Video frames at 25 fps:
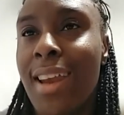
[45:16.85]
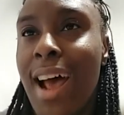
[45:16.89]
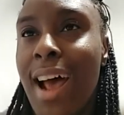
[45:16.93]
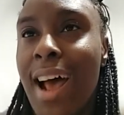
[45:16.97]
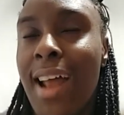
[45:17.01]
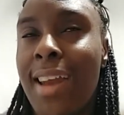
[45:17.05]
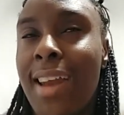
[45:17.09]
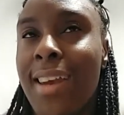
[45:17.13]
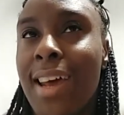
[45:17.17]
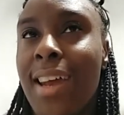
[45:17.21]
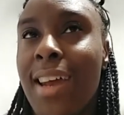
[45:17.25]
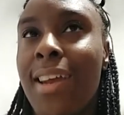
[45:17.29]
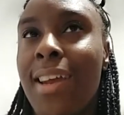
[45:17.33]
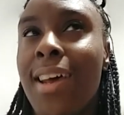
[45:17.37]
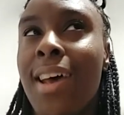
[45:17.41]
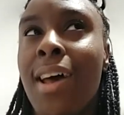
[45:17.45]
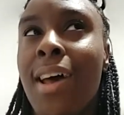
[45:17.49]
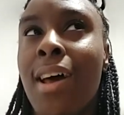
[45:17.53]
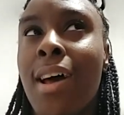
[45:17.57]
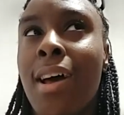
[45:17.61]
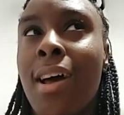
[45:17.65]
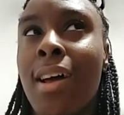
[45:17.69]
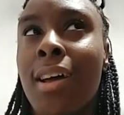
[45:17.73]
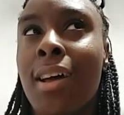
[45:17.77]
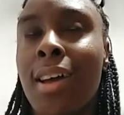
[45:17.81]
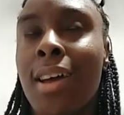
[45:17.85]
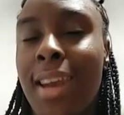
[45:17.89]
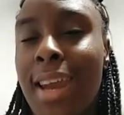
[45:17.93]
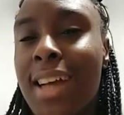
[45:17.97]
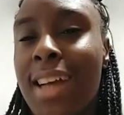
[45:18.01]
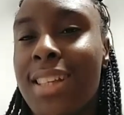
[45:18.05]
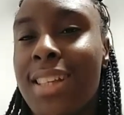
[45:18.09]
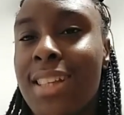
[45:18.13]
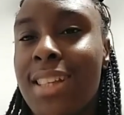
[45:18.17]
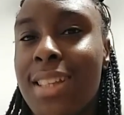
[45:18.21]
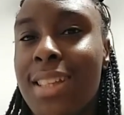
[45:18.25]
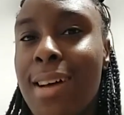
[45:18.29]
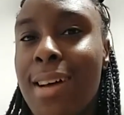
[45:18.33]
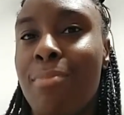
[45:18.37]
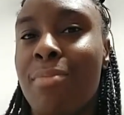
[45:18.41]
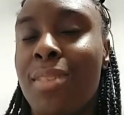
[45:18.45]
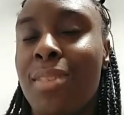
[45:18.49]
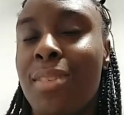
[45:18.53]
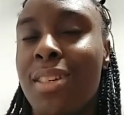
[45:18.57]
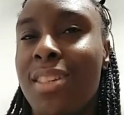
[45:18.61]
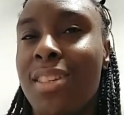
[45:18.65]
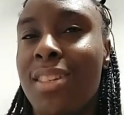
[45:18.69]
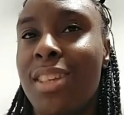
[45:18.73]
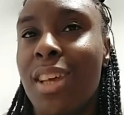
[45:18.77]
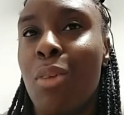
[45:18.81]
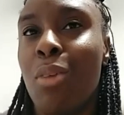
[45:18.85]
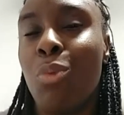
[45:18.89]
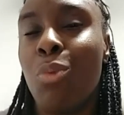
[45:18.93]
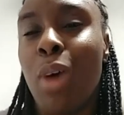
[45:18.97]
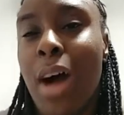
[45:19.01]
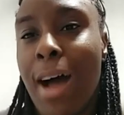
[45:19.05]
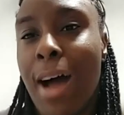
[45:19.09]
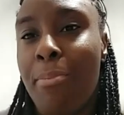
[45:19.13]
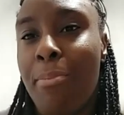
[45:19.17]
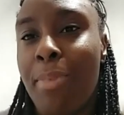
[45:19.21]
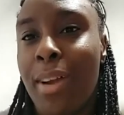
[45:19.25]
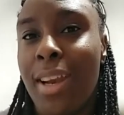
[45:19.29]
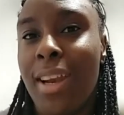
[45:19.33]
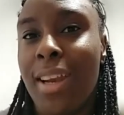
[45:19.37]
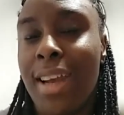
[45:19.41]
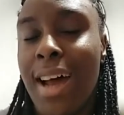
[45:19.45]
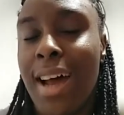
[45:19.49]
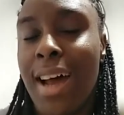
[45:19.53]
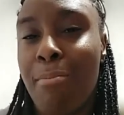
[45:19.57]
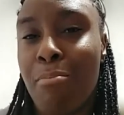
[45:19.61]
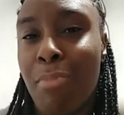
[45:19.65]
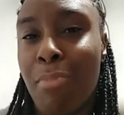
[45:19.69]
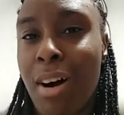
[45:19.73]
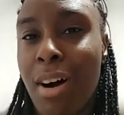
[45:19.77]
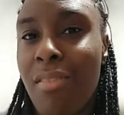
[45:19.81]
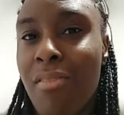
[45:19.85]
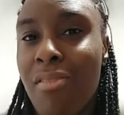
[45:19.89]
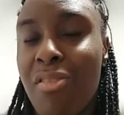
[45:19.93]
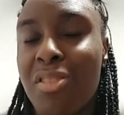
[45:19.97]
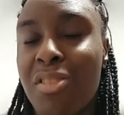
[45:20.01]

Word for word: and then connecting them to see what happened in that month.